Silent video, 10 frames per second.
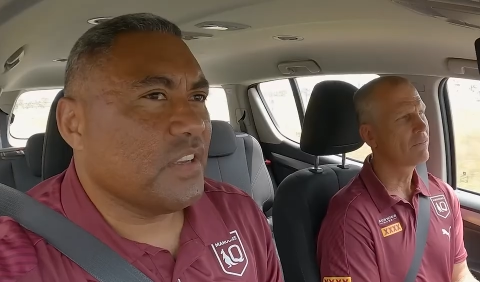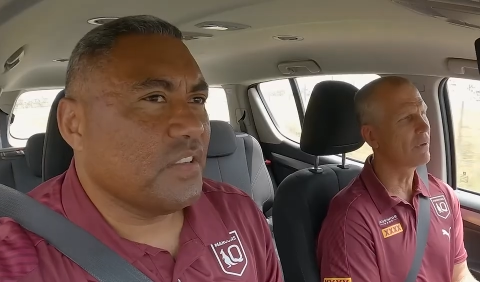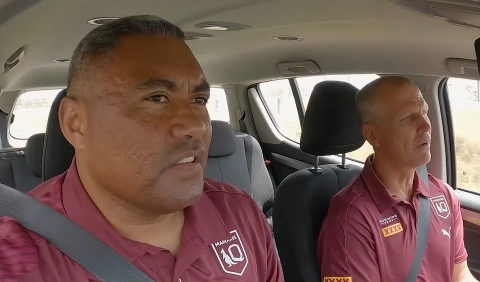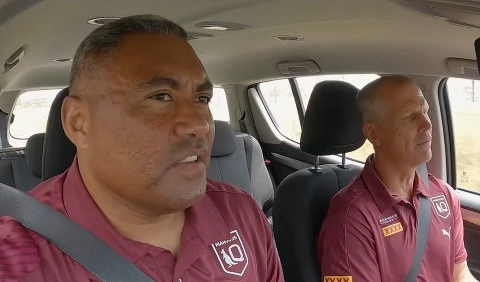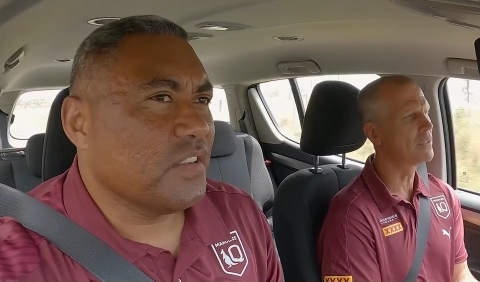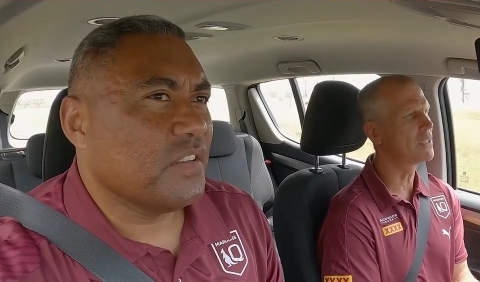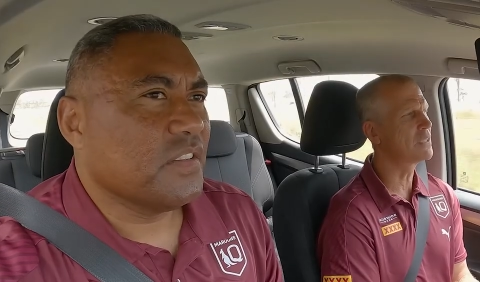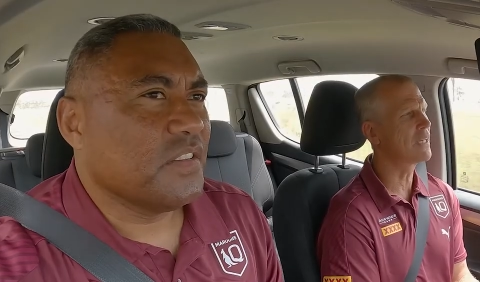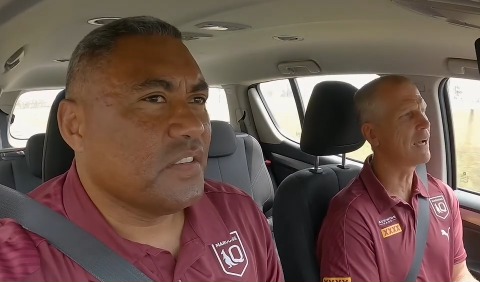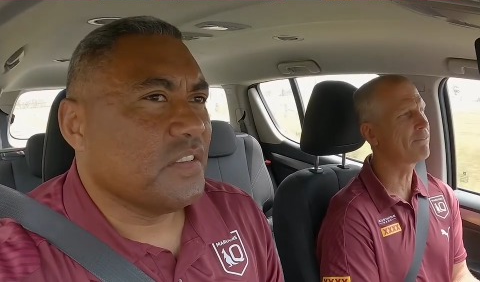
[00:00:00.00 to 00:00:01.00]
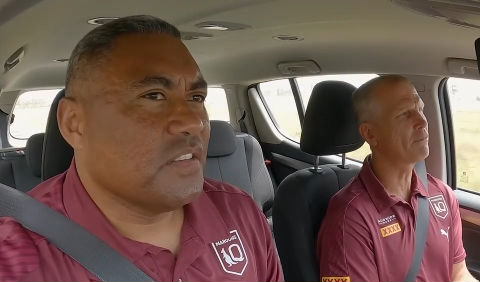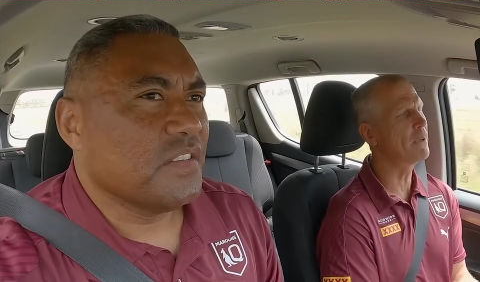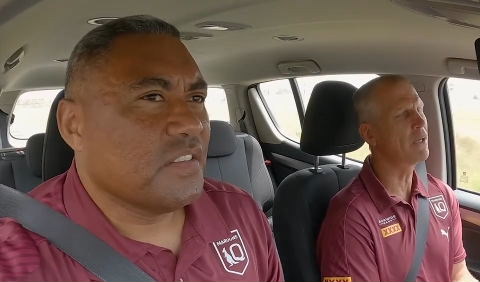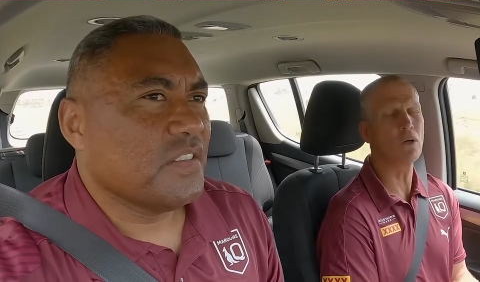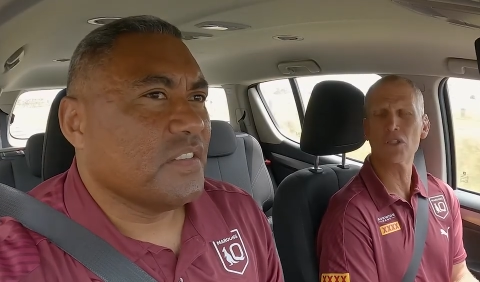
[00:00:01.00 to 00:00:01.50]
Speaker 1: Yeah. So it's it's hard
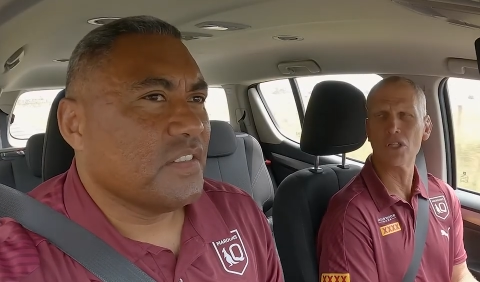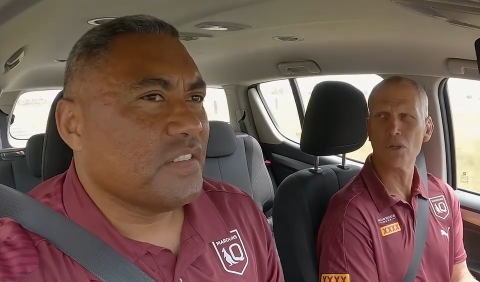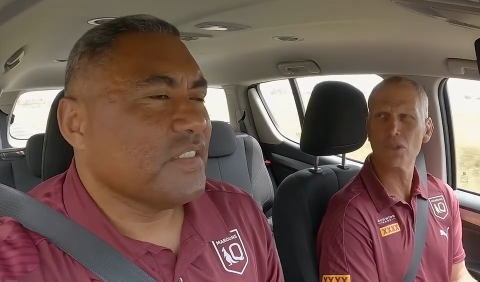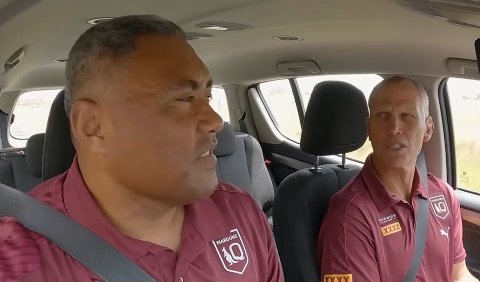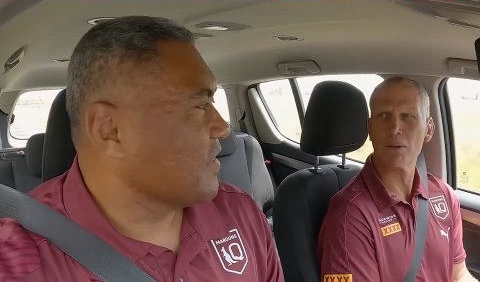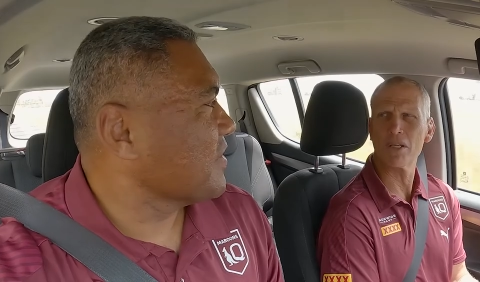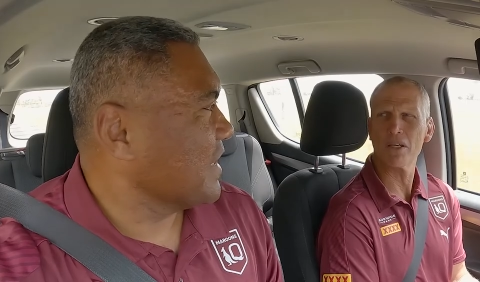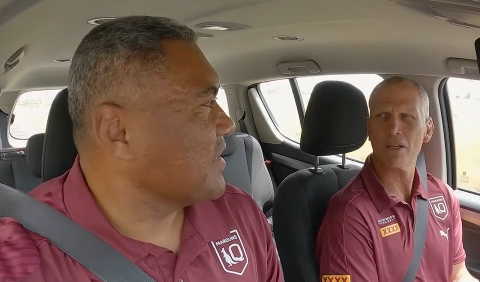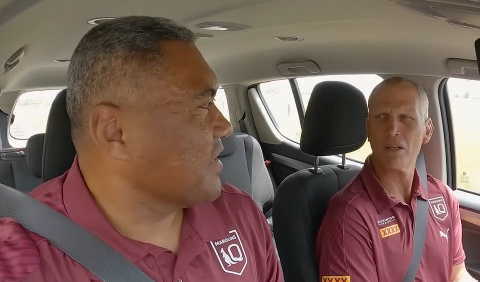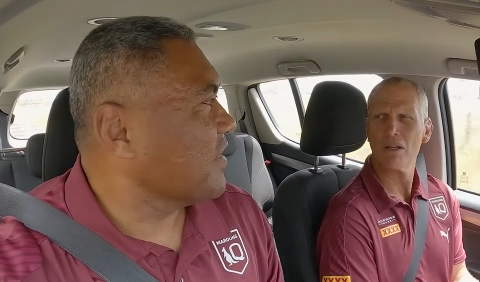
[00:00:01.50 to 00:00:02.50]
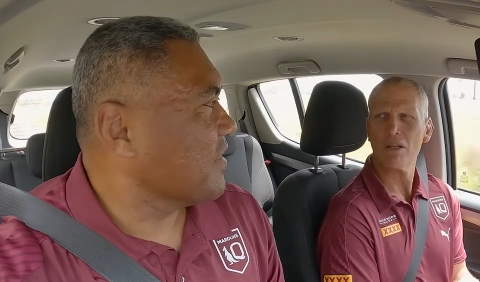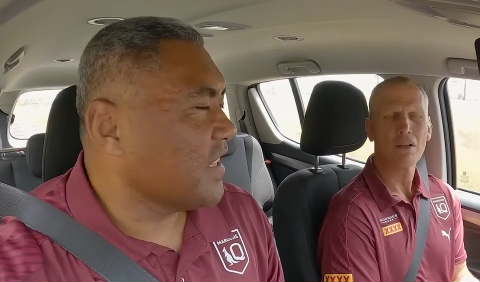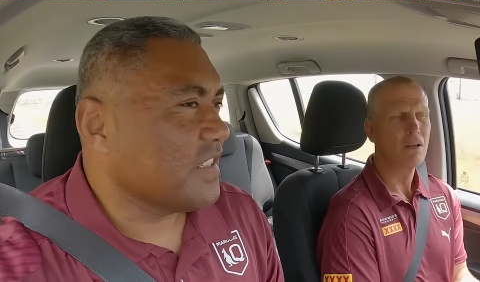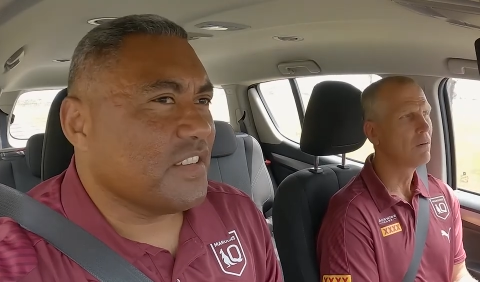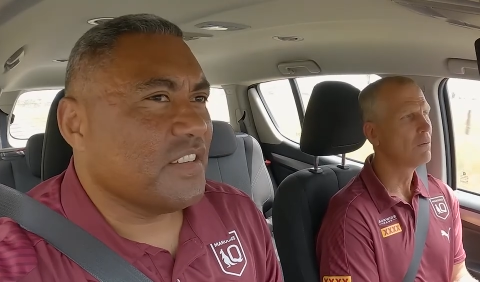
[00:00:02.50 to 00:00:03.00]
for me not to do something. That's it.
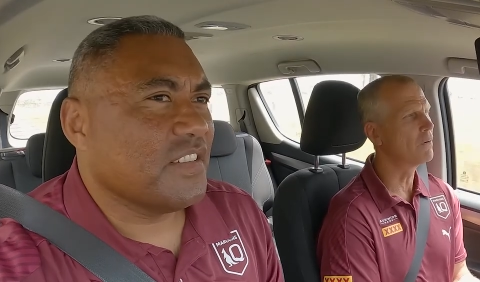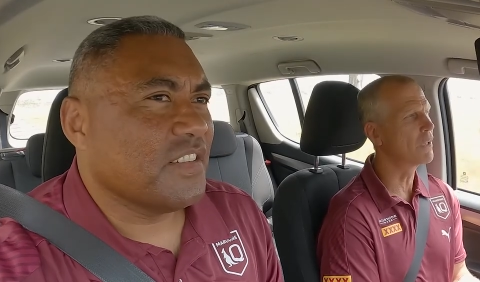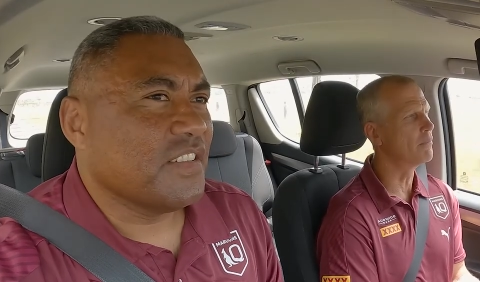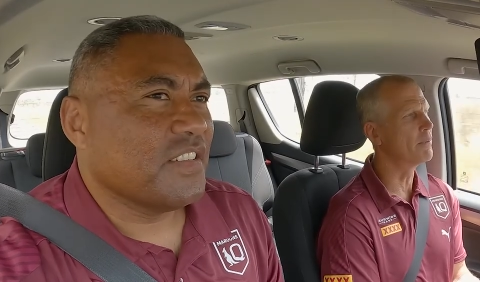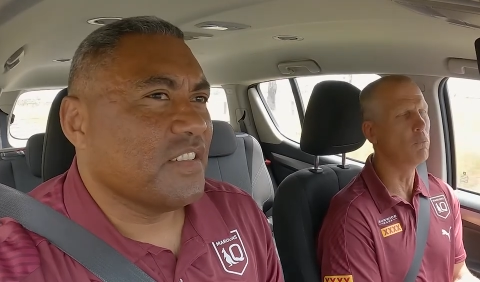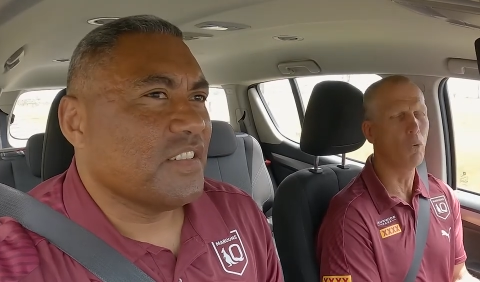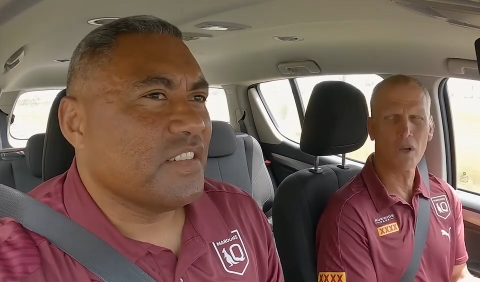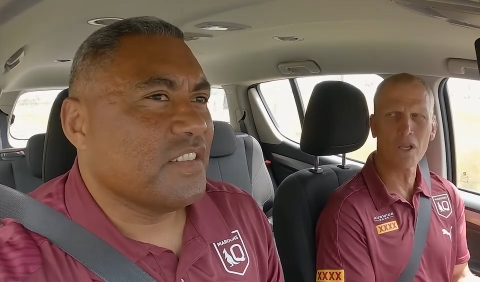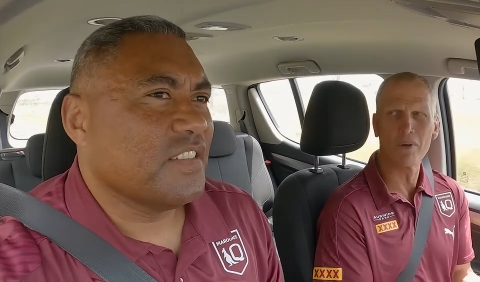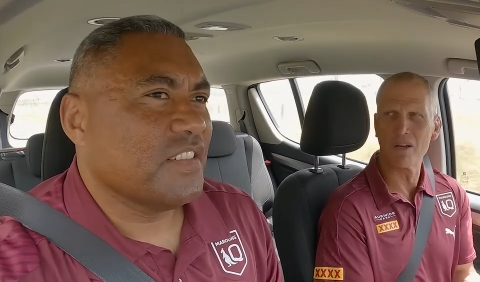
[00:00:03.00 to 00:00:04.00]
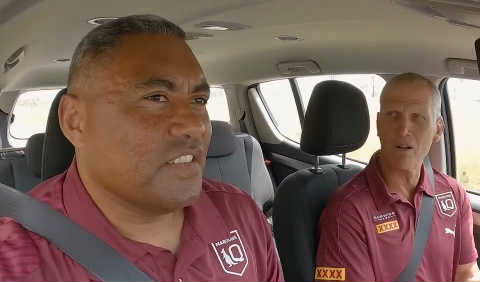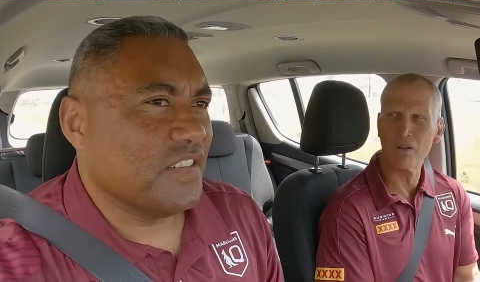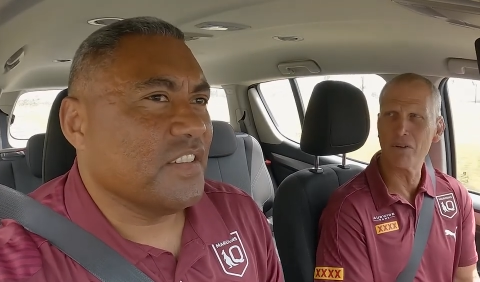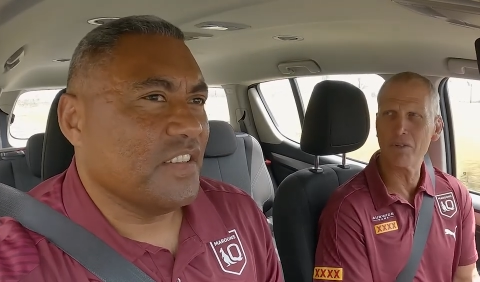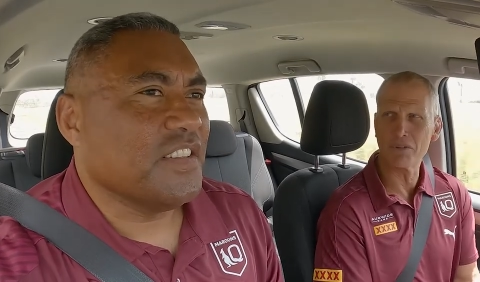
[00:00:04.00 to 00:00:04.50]
That's it. Whether it be walking with
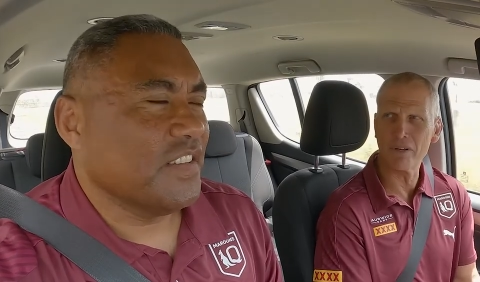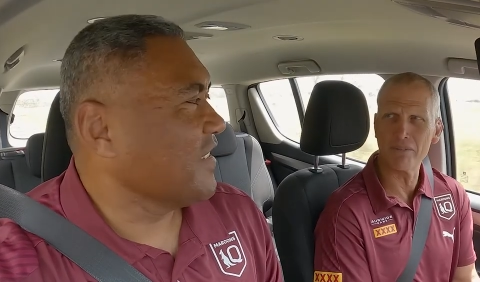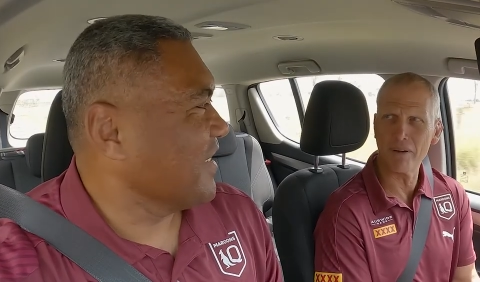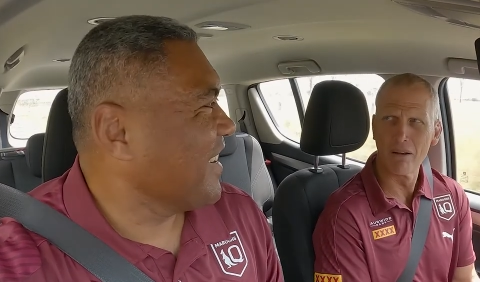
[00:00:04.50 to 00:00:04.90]
golden Retriever,